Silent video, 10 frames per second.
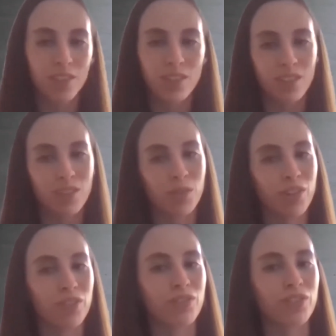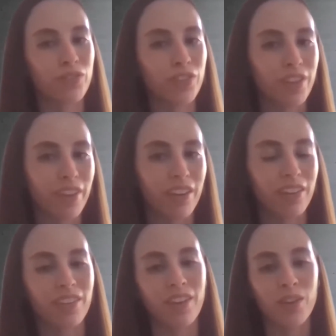sort of different
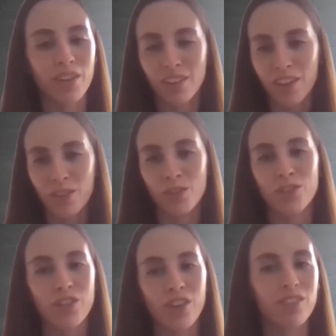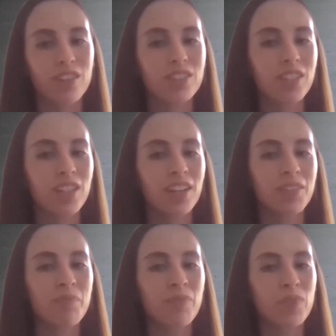than other genres.
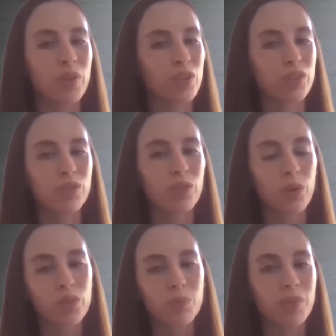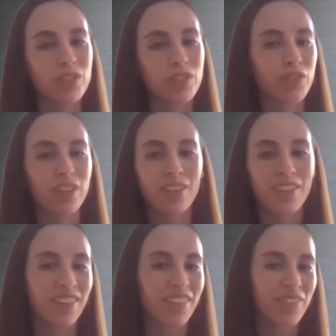So there's no specific
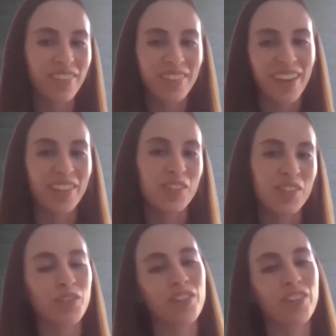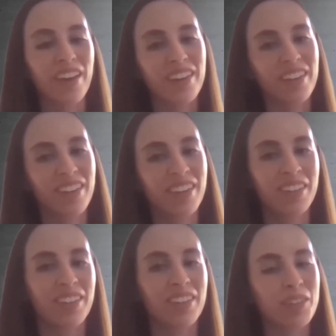answer for that.
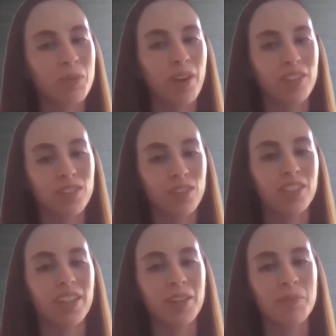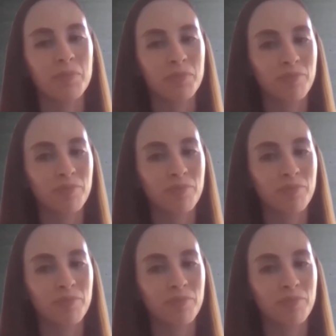It depends on the game.